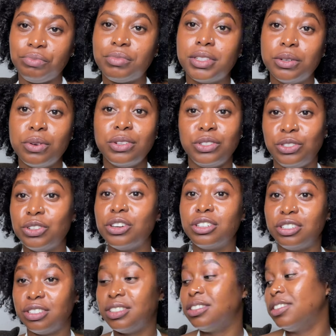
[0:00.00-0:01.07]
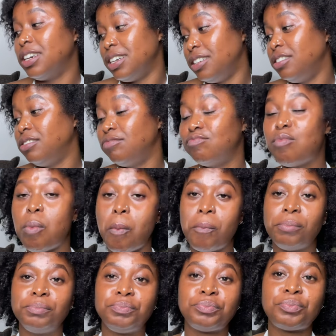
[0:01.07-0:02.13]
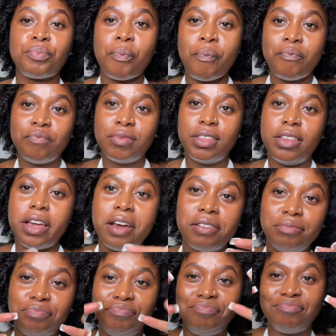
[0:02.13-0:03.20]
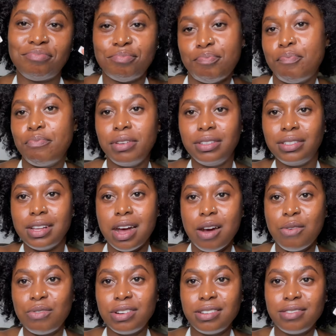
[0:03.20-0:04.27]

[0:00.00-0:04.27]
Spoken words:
It was so good, guys. Yeah, peace out.